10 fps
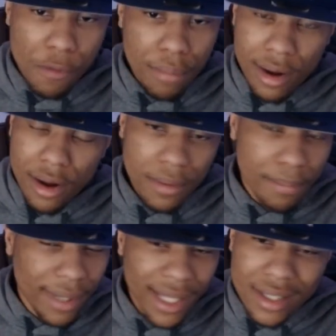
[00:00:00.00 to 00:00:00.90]
bro.
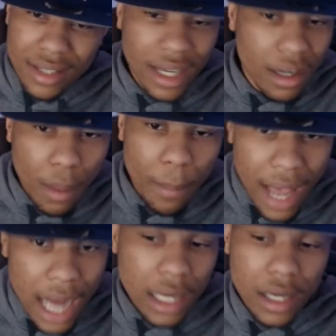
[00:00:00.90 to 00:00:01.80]
Please get him up
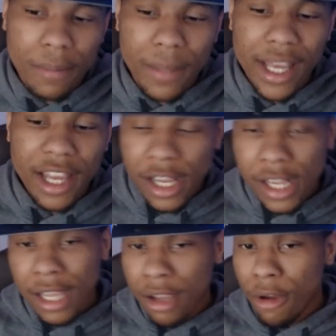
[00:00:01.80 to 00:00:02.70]
out of here, man.
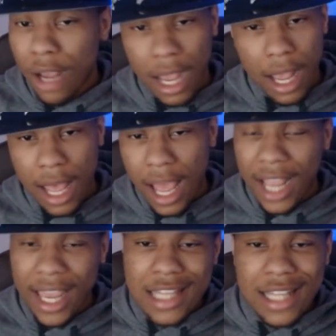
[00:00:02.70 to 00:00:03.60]
I
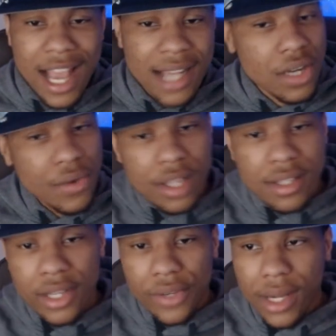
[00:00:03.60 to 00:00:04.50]
guess last year was a
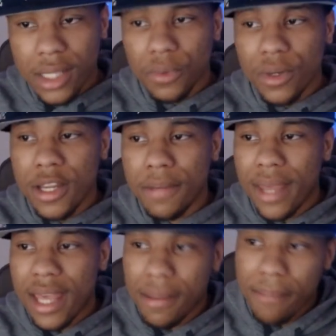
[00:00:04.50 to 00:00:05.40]
Cinderella run,
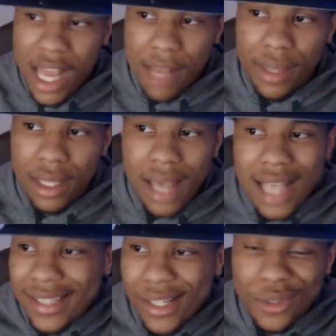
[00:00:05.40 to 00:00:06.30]
man. Maybe. I
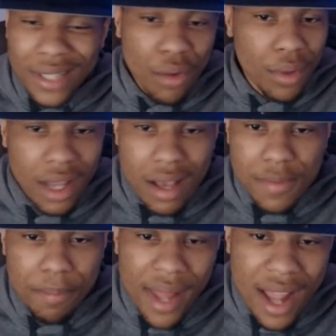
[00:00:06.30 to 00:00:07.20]
still think when it comes to
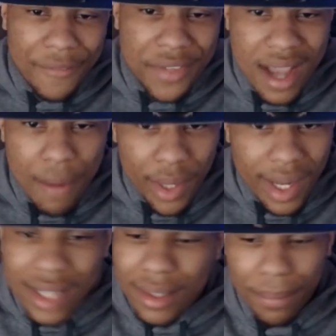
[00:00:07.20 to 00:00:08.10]
playoff time, we
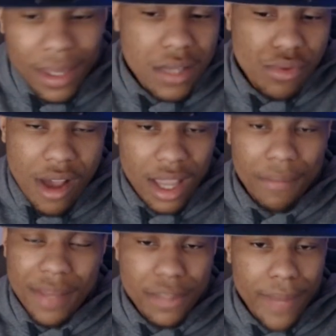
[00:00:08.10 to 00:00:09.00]
got the biggest walking
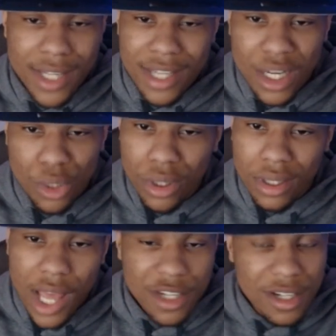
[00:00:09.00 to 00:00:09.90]
mismatch in Luka
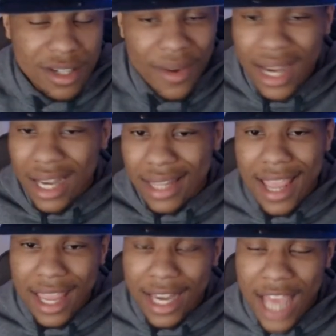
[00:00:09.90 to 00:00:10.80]
Doncic, so
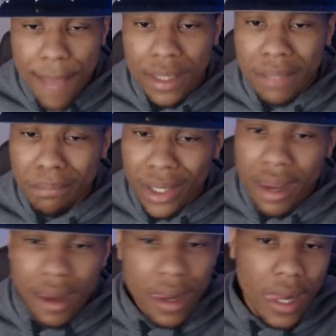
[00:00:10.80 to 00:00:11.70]
anything can happen. But